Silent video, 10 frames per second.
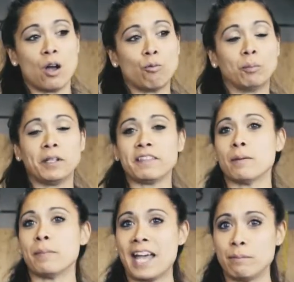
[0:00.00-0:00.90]
we'll place
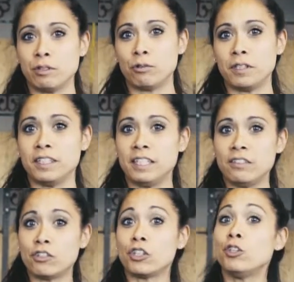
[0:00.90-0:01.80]
a band between the
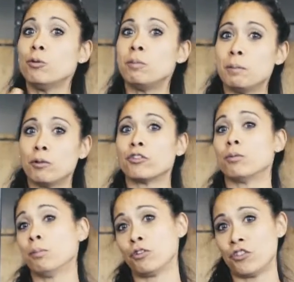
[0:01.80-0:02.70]
knees to cue people to
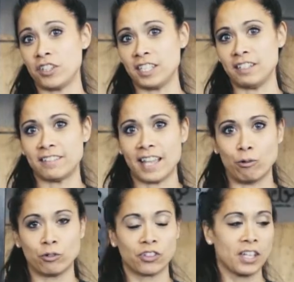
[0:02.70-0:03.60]
push the knees
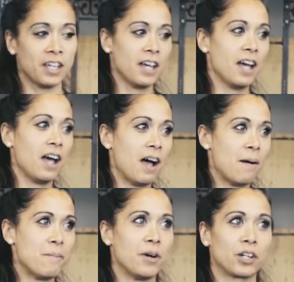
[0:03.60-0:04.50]
out.
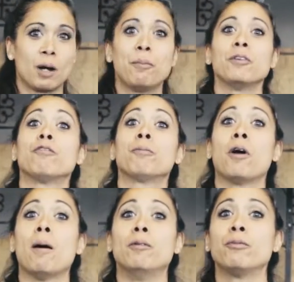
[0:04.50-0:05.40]
A couple of
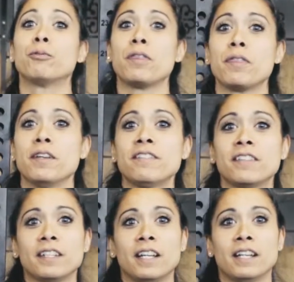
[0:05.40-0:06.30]
problems with this,
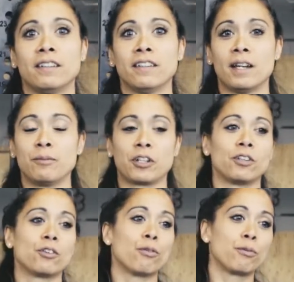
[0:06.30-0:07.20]
and I'm not
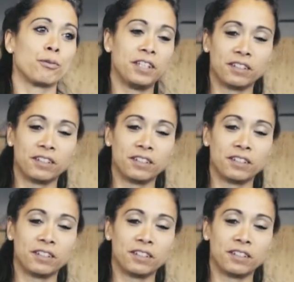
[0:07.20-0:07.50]
going to go through the